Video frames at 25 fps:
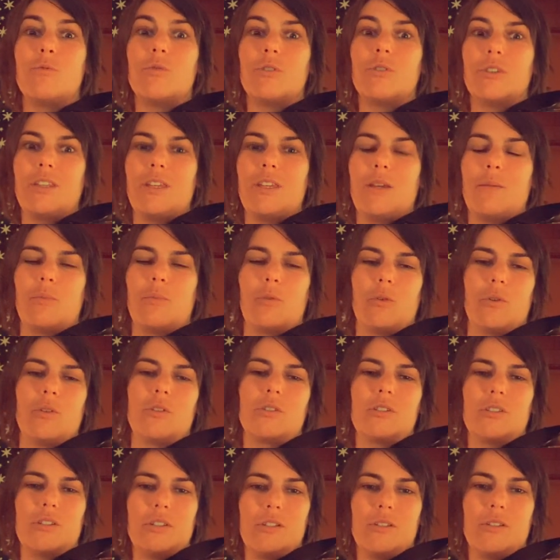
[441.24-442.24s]
Really
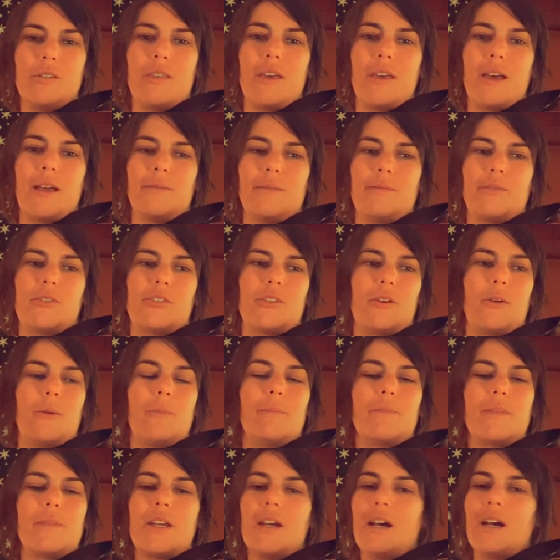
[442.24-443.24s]
important to do that.
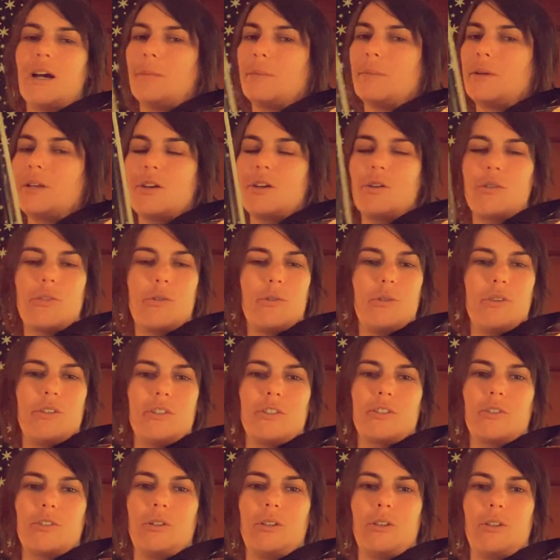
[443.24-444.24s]
So I'm going to go
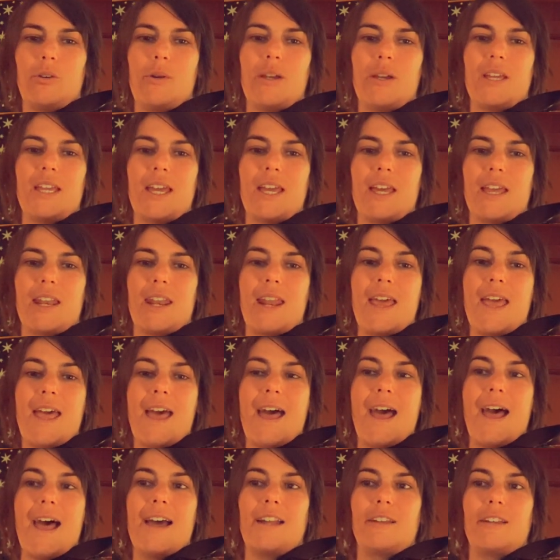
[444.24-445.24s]
through the solo again
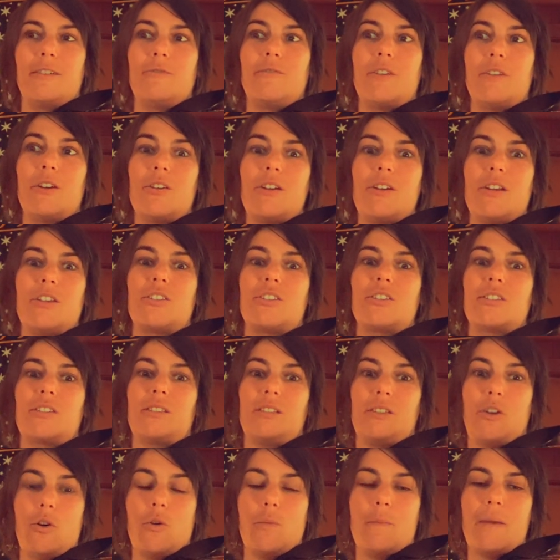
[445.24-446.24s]
at a very
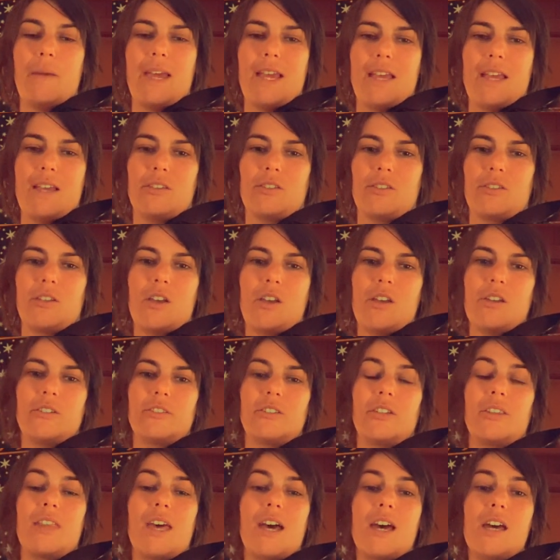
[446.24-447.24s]
slow pace
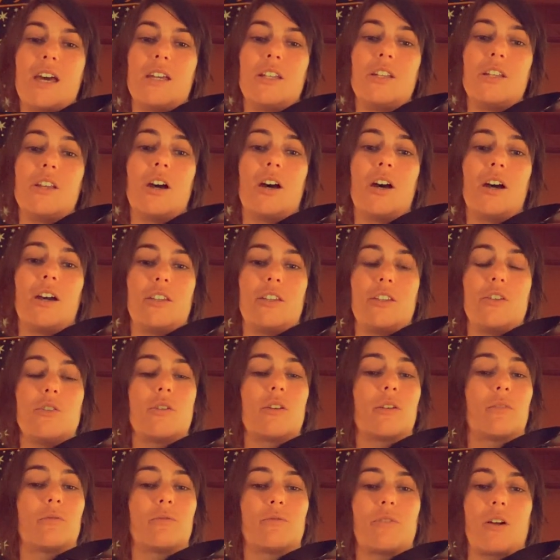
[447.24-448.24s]
so that
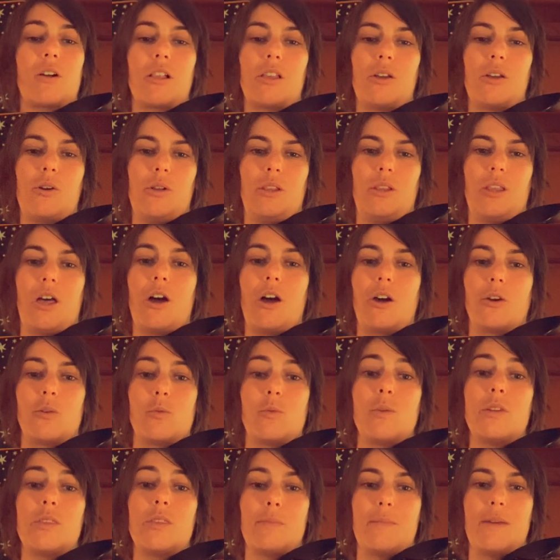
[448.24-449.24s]
you can follow
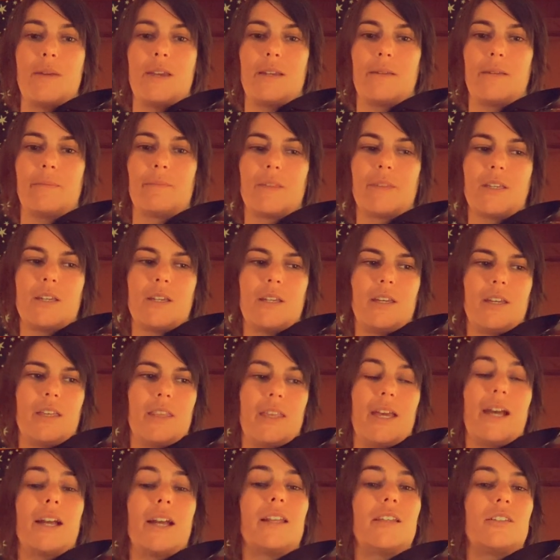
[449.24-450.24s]
along with me.
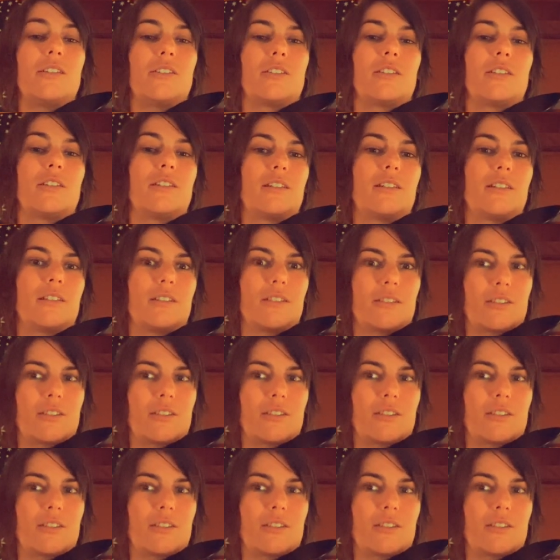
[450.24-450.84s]
That is